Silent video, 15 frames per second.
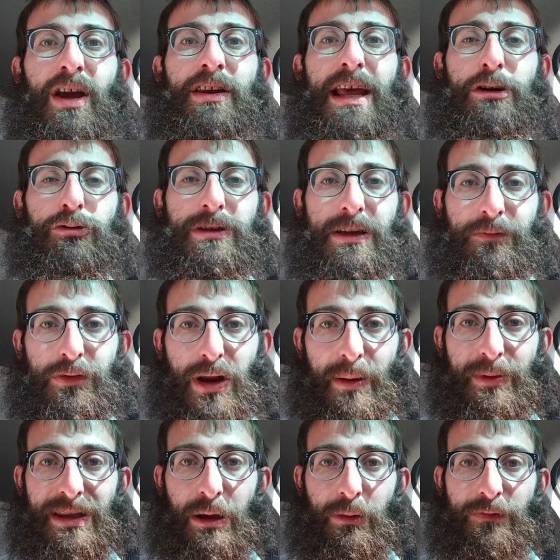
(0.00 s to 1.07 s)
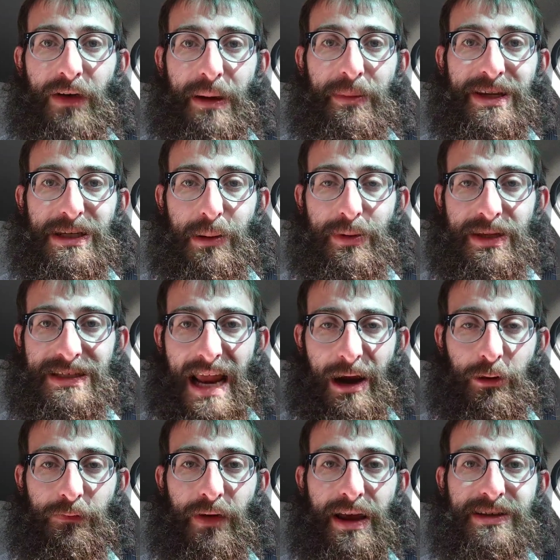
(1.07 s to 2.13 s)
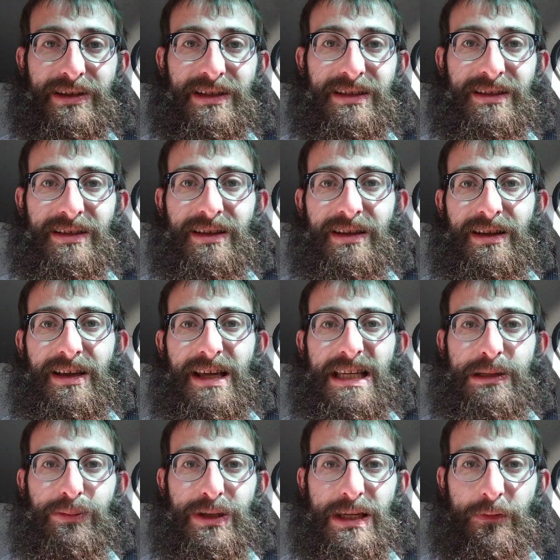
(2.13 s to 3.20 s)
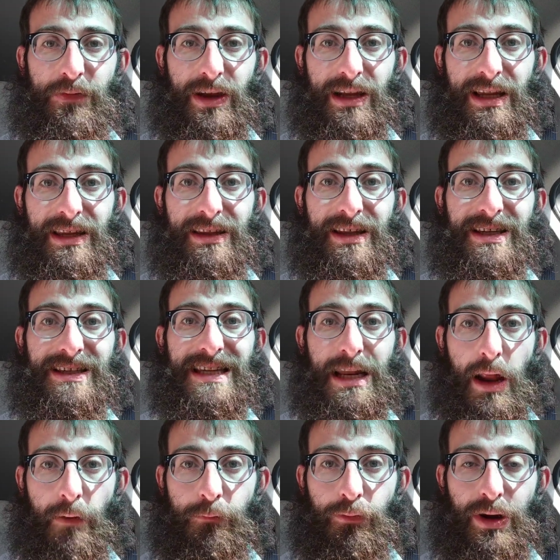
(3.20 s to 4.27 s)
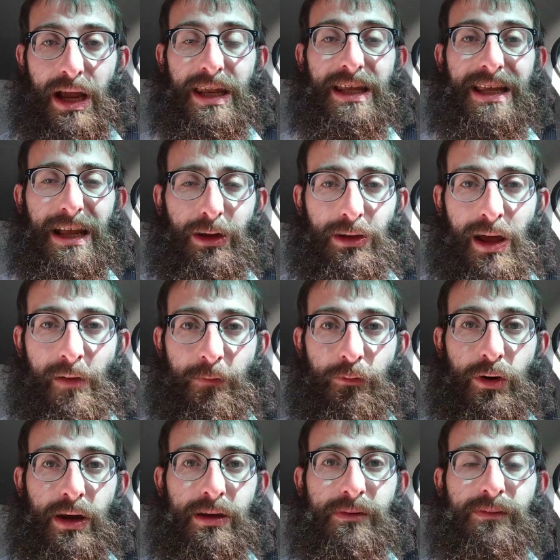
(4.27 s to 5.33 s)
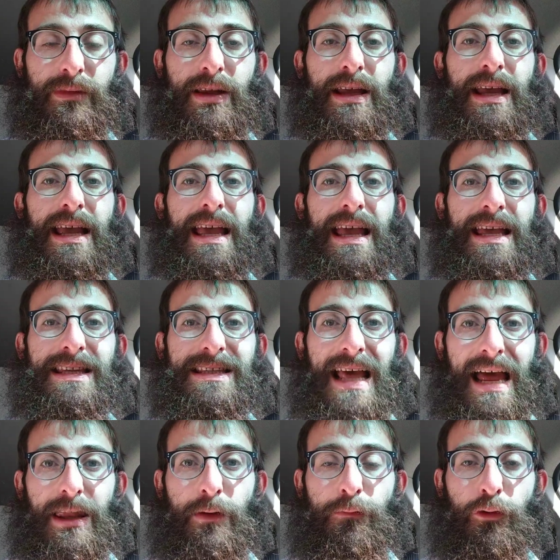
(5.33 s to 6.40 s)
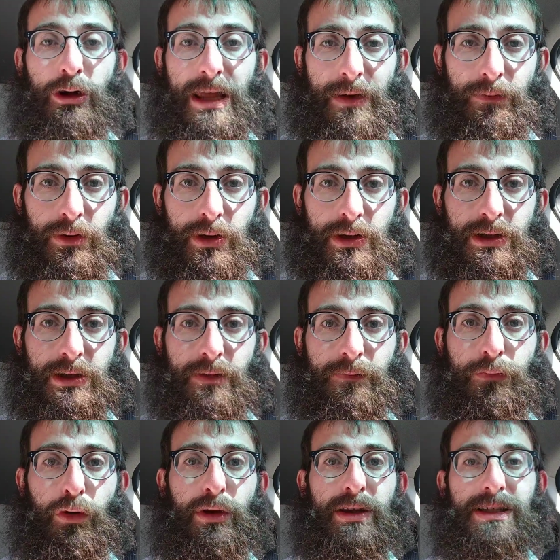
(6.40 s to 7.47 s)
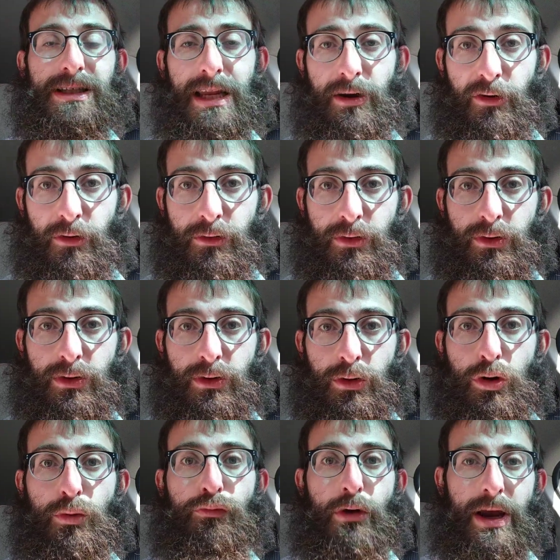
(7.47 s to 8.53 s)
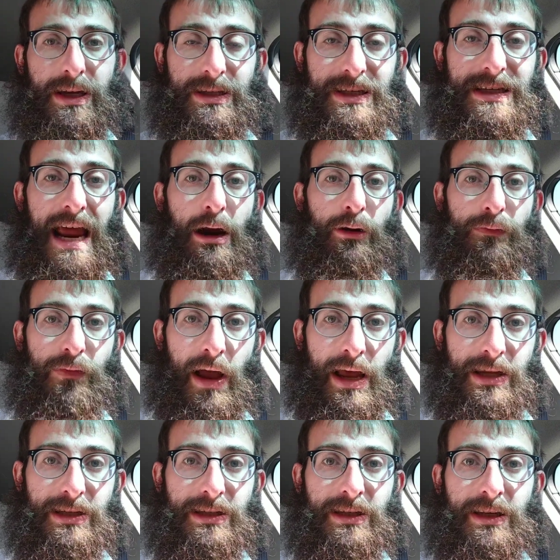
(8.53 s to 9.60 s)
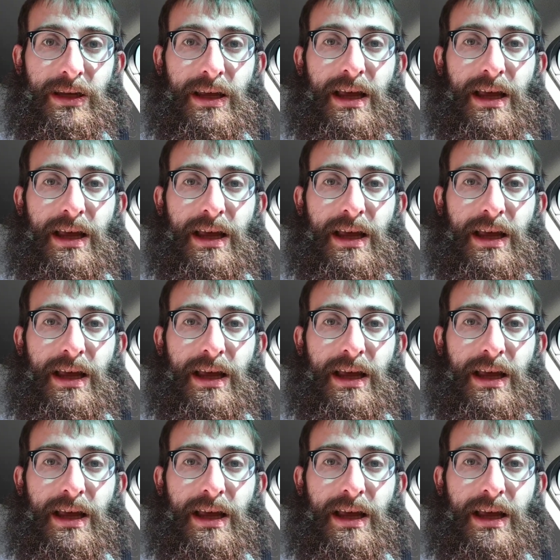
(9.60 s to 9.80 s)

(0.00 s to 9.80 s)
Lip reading: An interesting phenomenon that we find by some of the sacrifices, specifically the sin offering and the guilt offering, is that the forgiveness for the sinner who brings the sacrifice